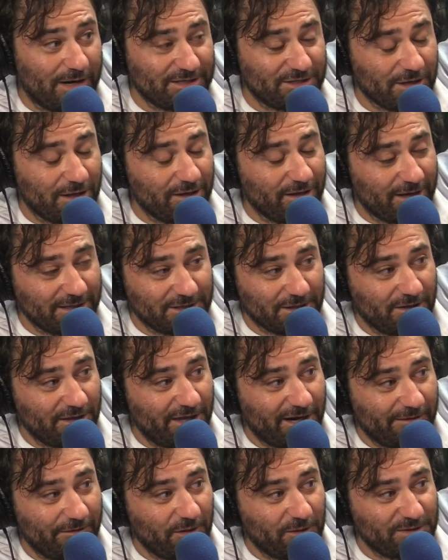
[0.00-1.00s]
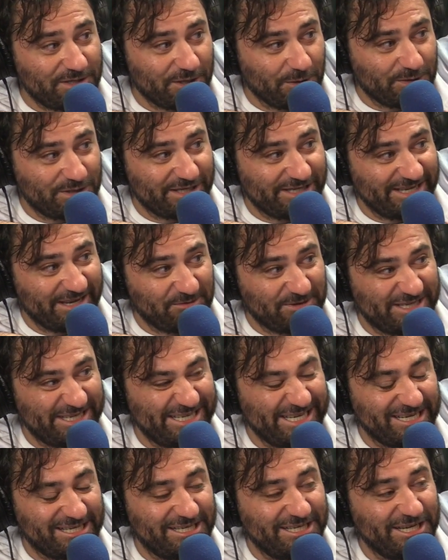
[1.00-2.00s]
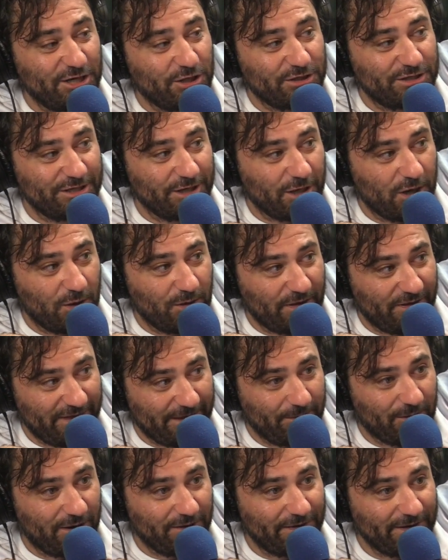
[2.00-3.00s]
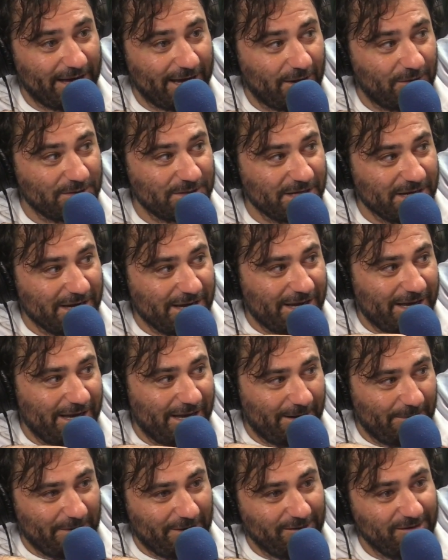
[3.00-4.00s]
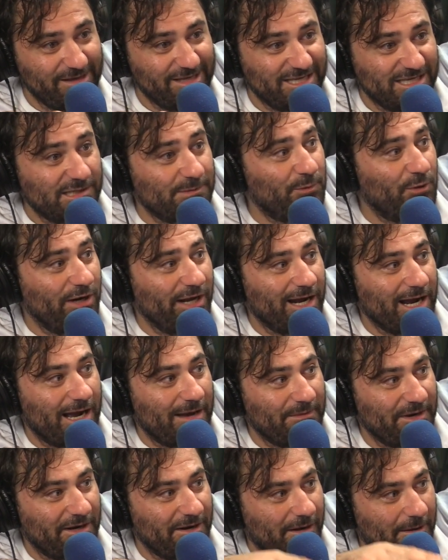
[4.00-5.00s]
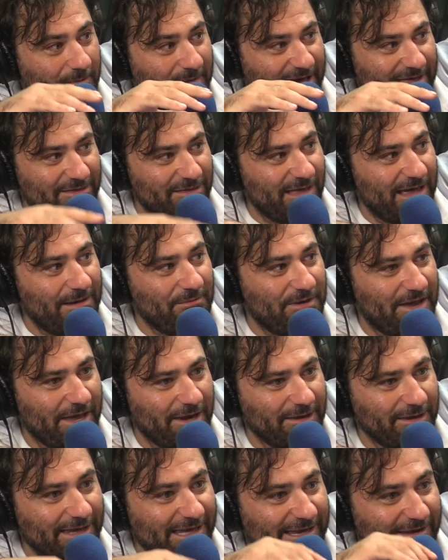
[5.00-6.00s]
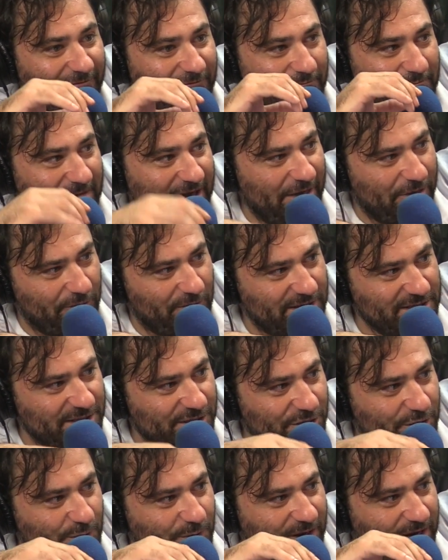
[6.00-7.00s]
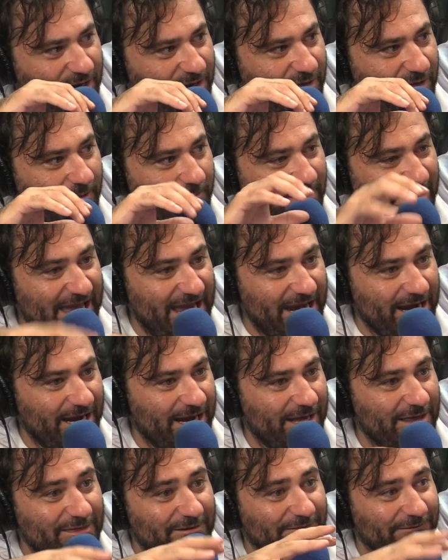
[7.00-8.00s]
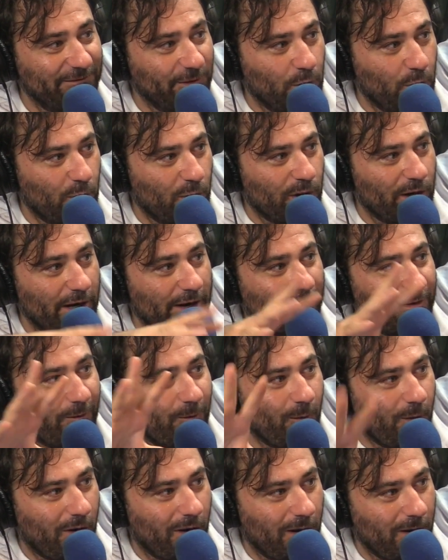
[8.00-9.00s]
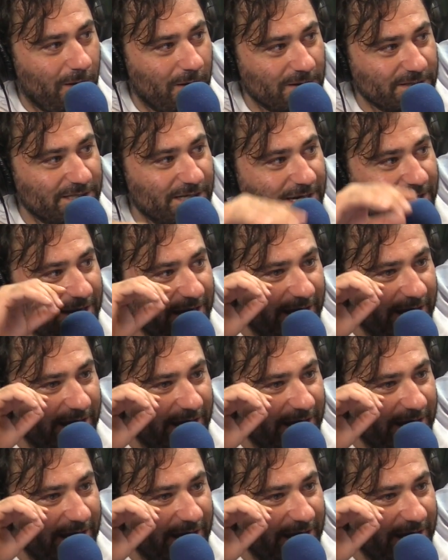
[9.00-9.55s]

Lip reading: I saw the interview. So it was 6 years ago that they bought the house, and apparently this is pretty common. A meth lab can leave meth residue in the paint, in the floor, in the walls.